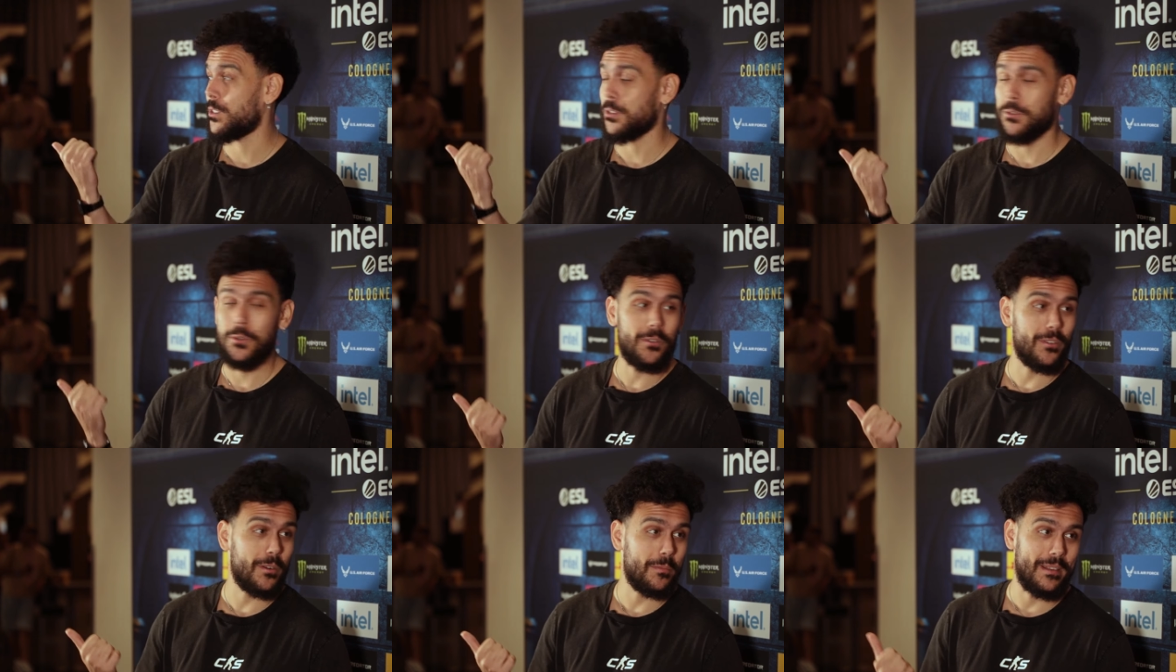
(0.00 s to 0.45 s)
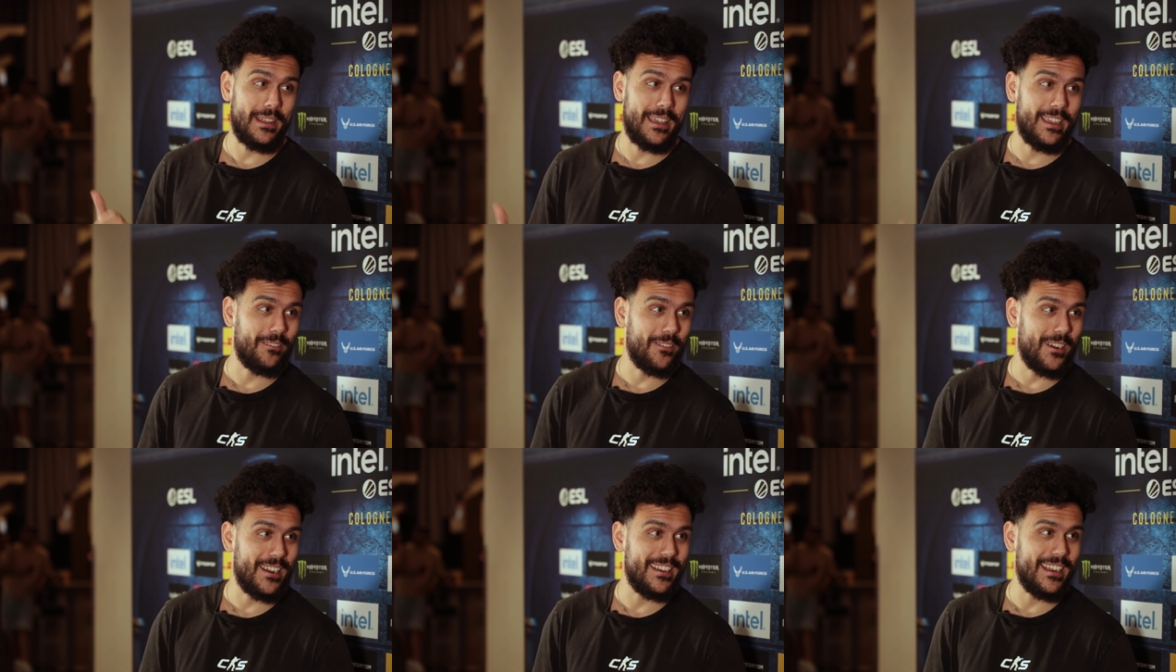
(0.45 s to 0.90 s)
Sora
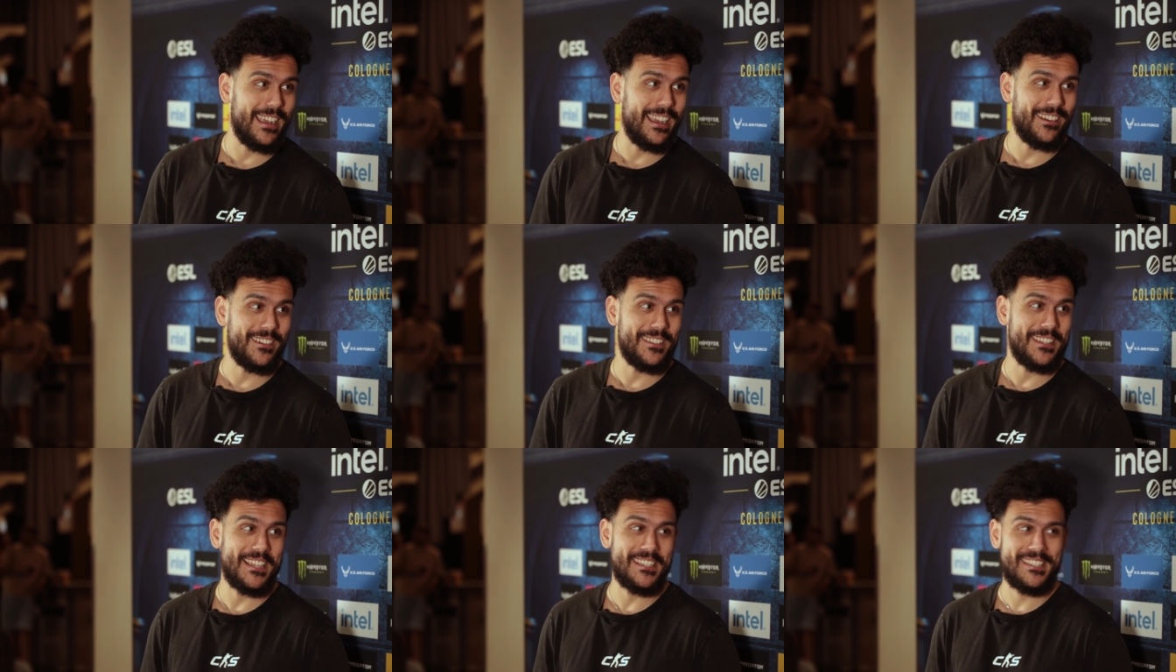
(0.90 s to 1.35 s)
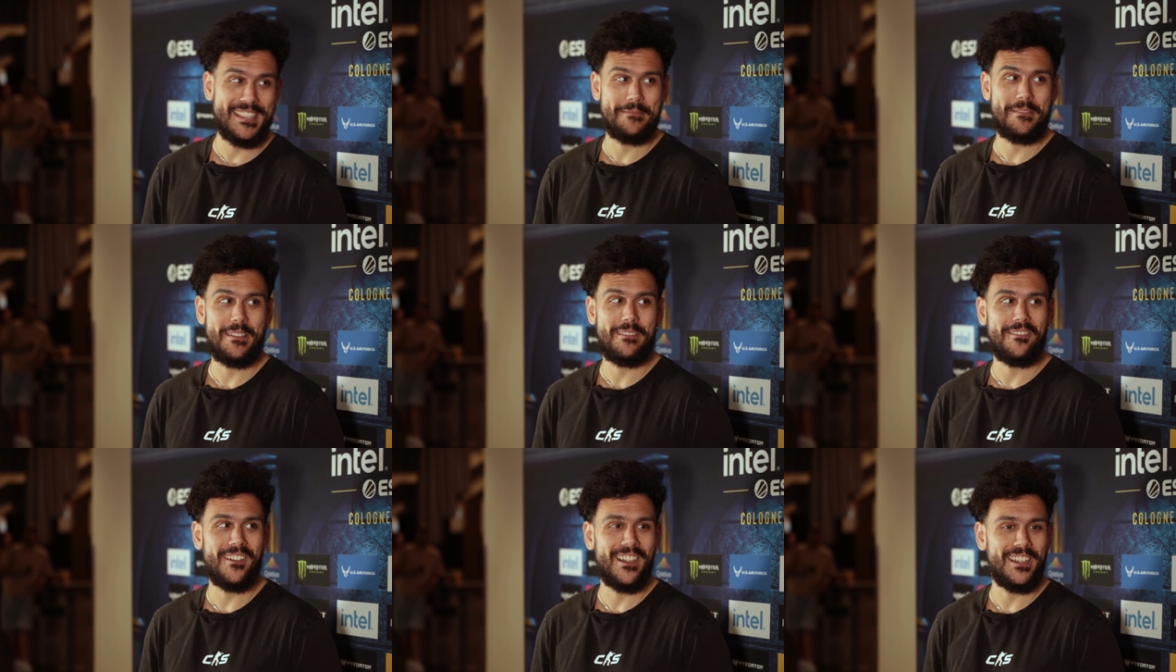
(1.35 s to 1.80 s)
playing right now in their
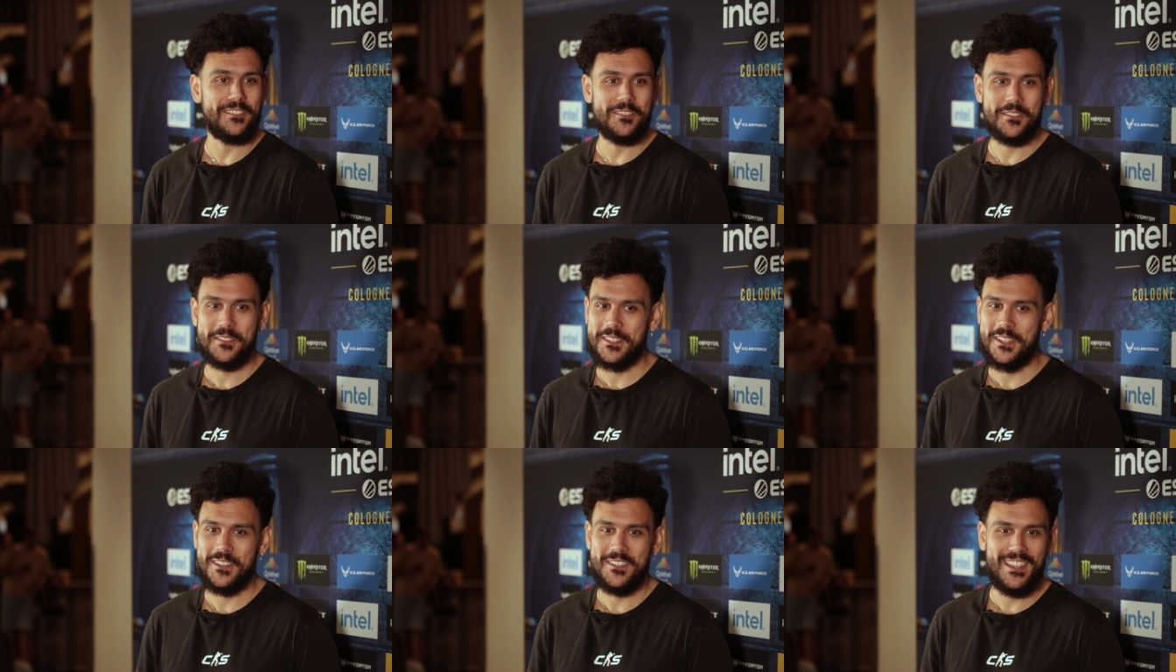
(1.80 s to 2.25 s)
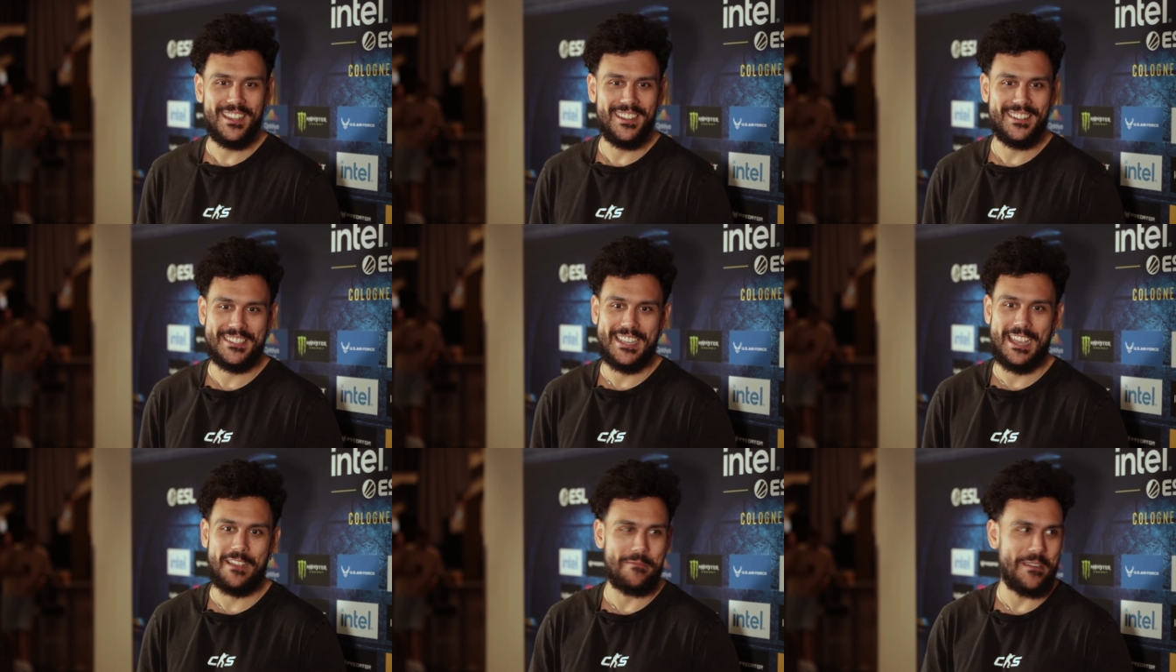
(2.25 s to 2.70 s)
semi-final. So yeah,
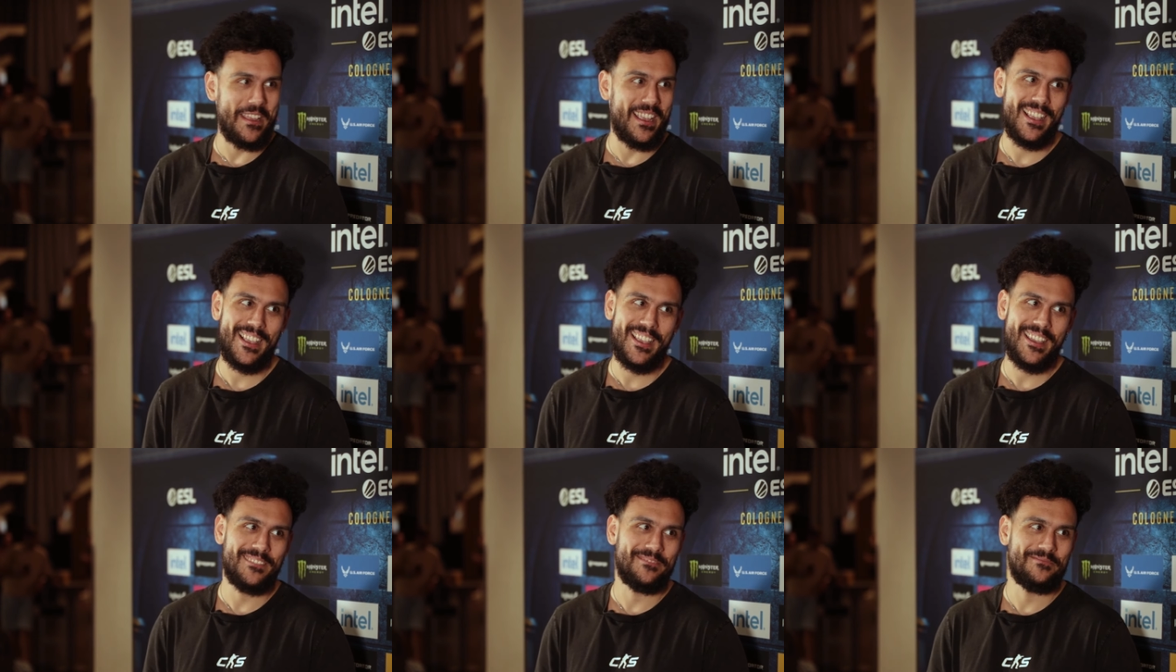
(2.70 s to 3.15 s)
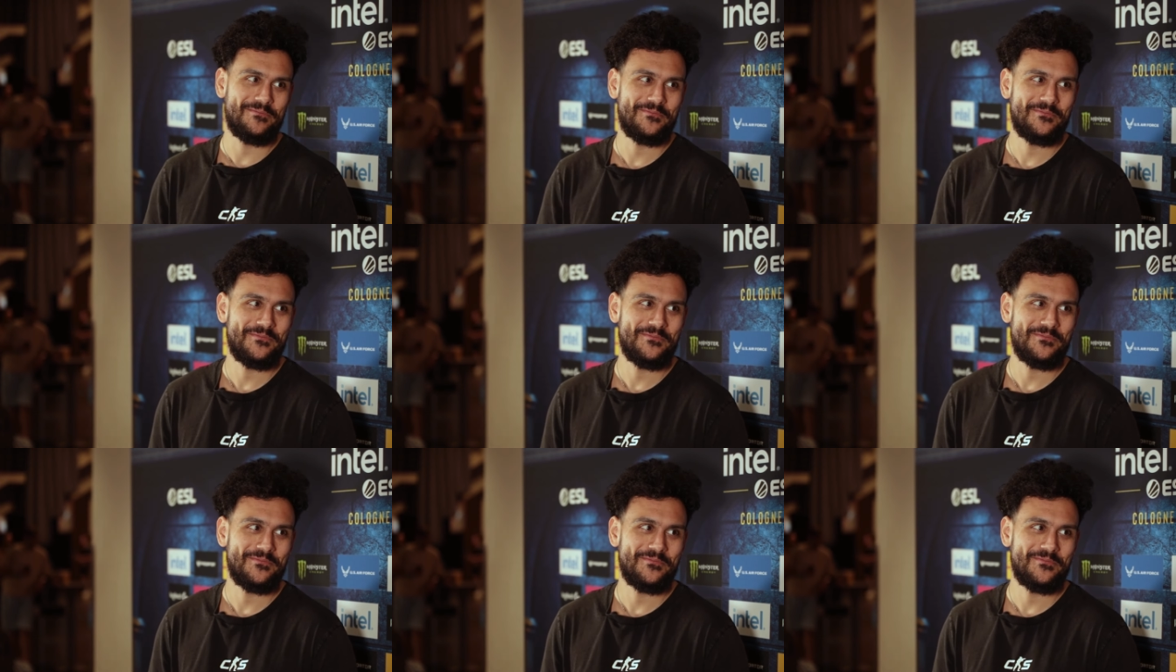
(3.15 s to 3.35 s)
it's happening again.